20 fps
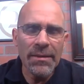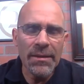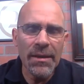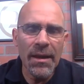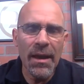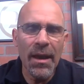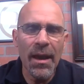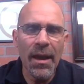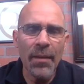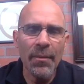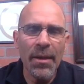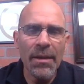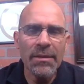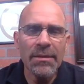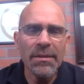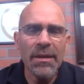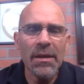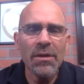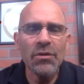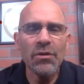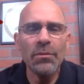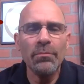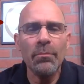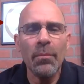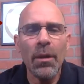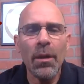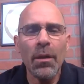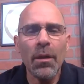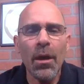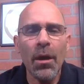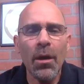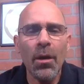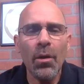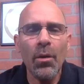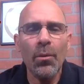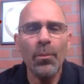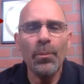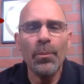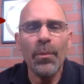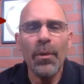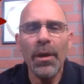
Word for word: in the comment section below.